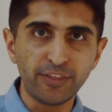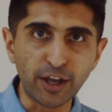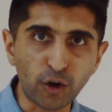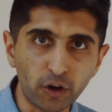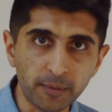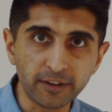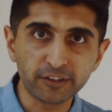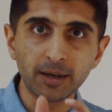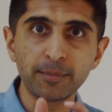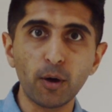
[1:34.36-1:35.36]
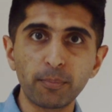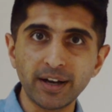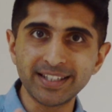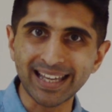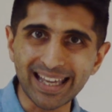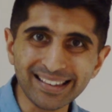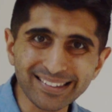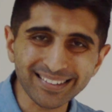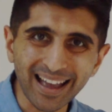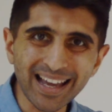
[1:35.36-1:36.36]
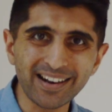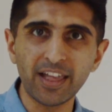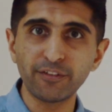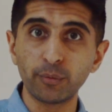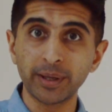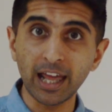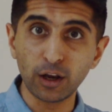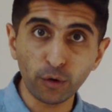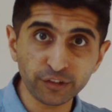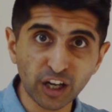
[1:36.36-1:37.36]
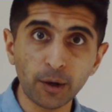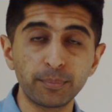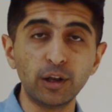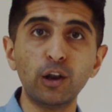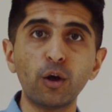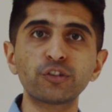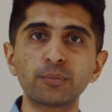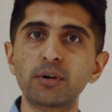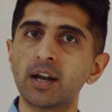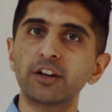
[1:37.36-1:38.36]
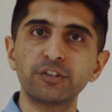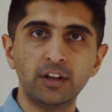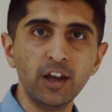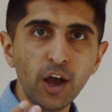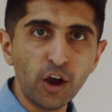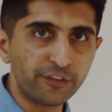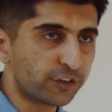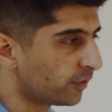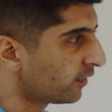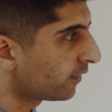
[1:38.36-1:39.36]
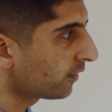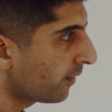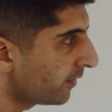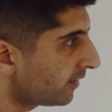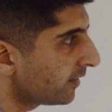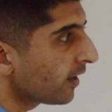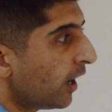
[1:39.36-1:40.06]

The economy is going to be operating inside, and therefore we get lost output, lost production of goods and services.